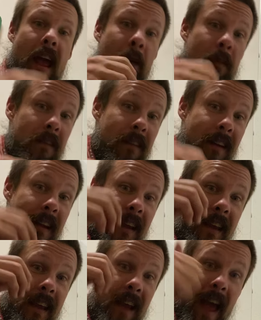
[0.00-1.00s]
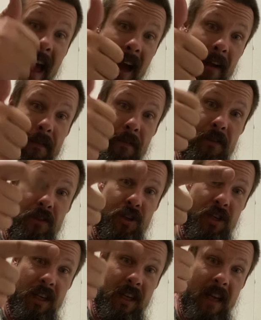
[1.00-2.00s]
A, B, C, D, E, F,
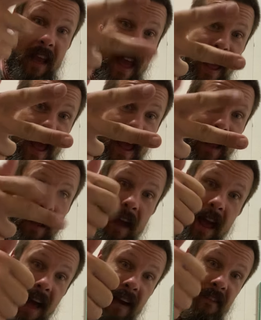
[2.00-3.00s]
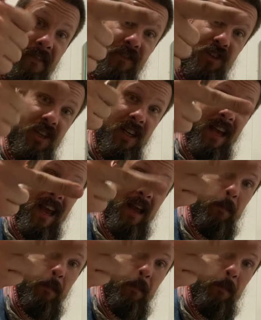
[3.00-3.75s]
G, A. F, G, A,